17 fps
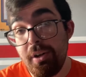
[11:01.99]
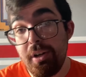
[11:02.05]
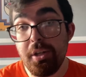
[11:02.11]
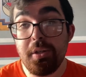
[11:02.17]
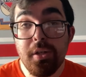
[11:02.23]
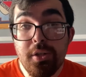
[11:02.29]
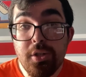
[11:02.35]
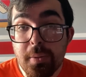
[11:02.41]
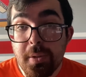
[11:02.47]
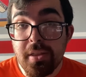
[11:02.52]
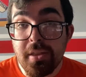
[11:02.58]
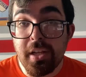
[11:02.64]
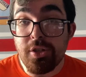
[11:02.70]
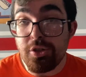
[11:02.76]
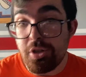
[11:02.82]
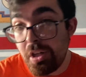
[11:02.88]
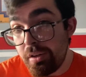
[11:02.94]
couldn't do anything.
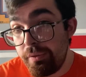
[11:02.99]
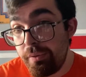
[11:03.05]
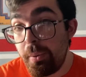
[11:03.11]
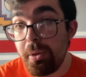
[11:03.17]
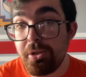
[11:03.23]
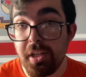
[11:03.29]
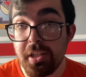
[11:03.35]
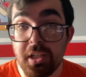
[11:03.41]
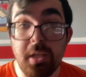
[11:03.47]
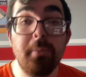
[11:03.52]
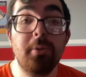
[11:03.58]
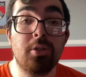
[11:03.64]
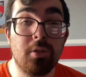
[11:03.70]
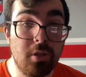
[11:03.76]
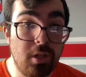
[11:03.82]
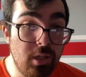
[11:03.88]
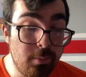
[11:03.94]
Jake Voracek, he was
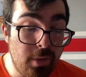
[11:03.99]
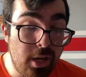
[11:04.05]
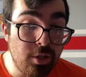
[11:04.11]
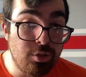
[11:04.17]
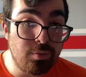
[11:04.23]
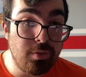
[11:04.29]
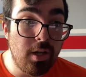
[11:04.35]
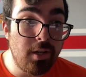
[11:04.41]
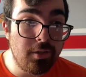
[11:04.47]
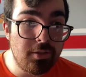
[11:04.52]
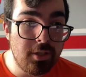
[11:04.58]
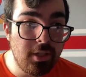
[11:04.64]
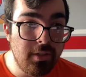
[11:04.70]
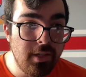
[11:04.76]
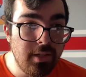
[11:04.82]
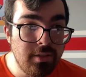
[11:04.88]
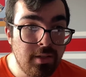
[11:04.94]
good in the Montreal
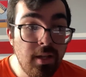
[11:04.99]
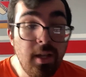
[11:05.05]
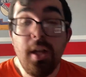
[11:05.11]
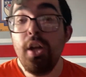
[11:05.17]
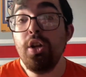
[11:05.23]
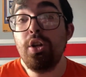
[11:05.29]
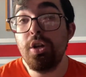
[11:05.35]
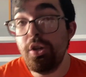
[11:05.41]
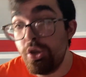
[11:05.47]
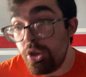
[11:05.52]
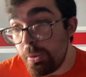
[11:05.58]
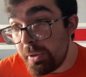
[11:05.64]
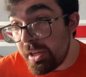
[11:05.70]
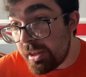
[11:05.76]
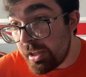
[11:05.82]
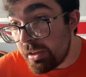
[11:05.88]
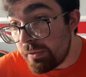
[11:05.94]
series. Couldn't do
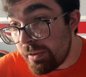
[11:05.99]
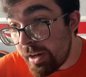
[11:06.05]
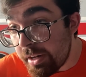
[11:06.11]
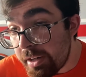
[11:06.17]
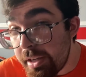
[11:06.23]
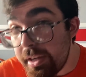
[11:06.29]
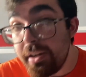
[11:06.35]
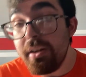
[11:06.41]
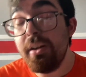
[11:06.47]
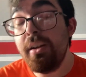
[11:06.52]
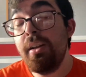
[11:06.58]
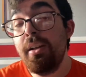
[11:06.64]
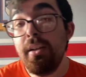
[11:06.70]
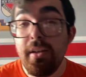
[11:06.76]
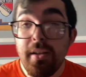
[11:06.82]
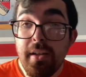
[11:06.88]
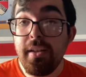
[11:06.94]
anything right here.
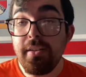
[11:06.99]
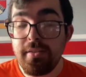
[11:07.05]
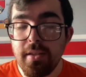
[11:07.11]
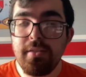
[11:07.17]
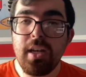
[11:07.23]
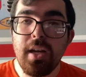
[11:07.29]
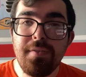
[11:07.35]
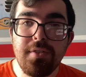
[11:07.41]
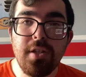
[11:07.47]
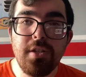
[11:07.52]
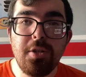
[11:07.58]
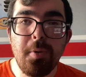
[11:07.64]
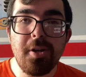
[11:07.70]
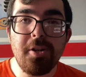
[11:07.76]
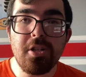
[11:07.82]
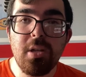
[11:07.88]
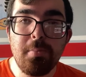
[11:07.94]
It's a tough
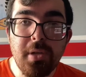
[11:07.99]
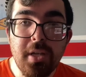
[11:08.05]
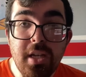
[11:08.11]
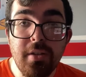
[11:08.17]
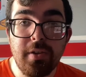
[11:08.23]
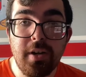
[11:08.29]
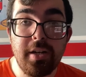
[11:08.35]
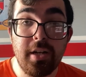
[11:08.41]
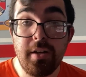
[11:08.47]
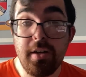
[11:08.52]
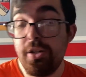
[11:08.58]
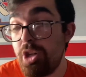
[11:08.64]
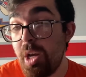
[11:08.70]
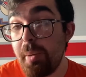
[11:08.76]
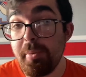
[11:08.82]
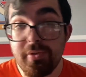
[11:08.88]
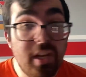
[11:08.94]
situation to be in right here. And
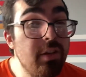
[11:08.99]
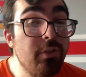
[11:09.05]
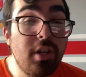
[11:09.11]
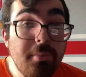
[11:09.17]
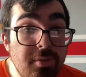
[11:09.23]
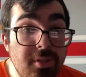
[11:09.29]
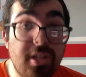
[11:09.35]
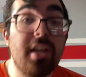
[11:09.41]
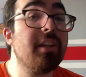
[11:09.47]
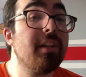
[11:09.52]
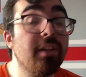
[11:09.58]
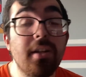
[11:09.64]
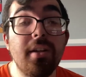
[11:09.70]
James Van Riemsdyk.